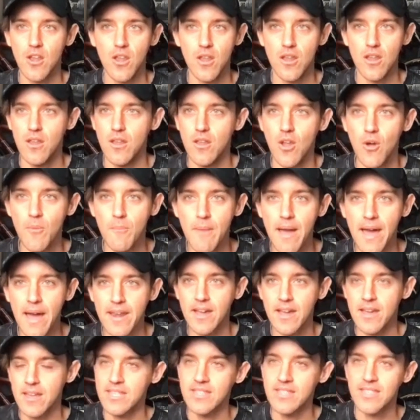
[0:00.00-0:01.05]
no matter
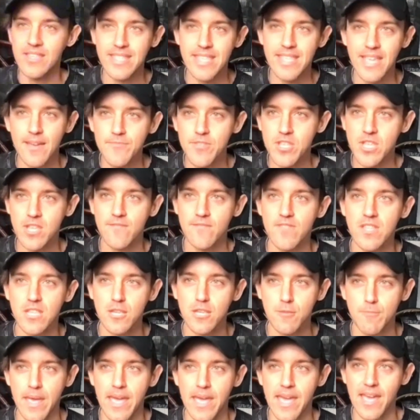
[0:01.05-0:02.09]
in the depths of
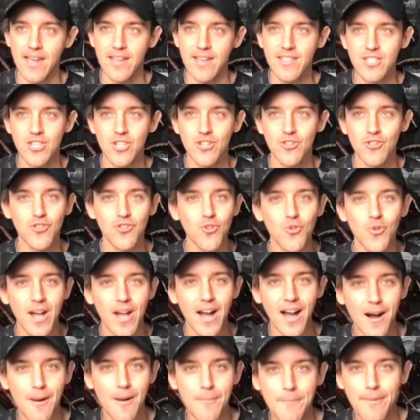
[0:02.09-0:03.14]
despair, to look
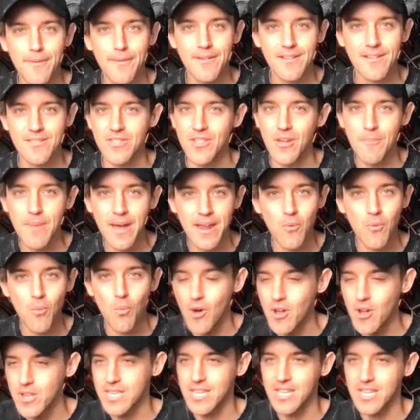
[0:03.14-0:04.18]
up. And no matter
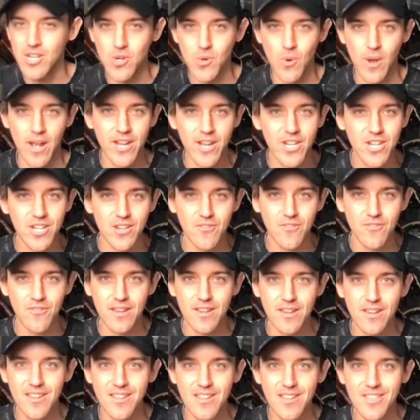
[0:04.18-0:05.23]
what situation you're
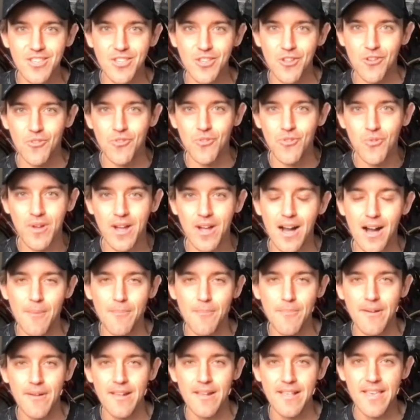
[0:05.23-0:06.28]
in, is to look
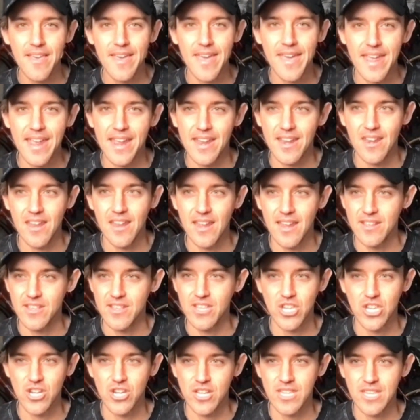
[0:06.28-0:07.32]
up. And it's
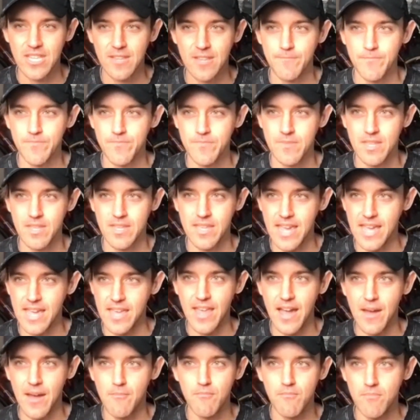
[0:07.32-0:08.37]
just, yeah,
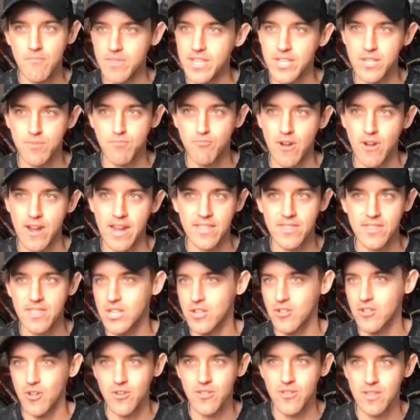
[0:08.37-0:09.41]
that this brand, this
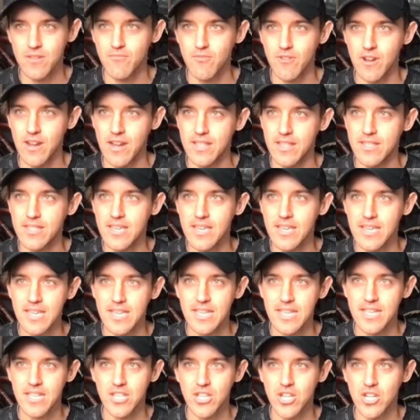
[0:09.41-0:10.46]
clothing brand
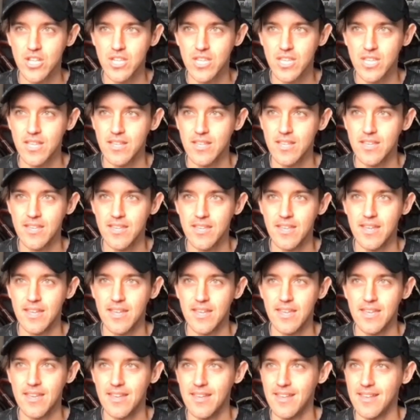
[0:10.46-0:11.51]
is just,
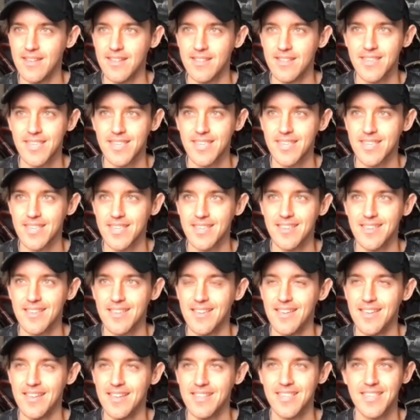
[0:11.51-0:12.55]

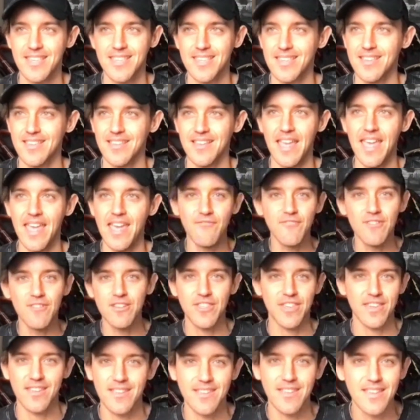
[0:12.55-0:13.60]
it's
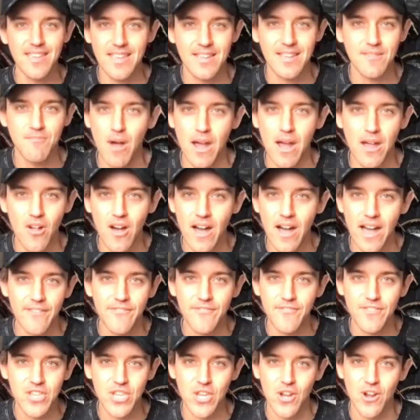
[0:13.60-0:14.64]
everything in my life.
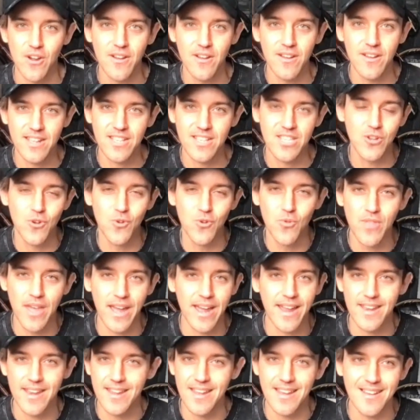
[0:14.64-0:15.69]
So it's cool
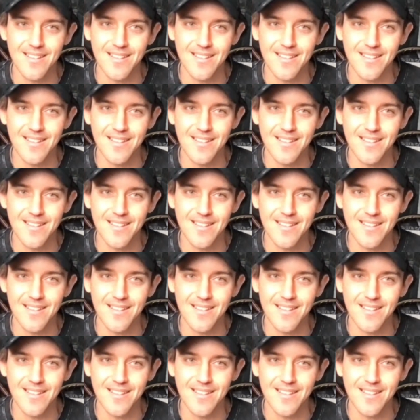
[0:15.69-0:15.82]
that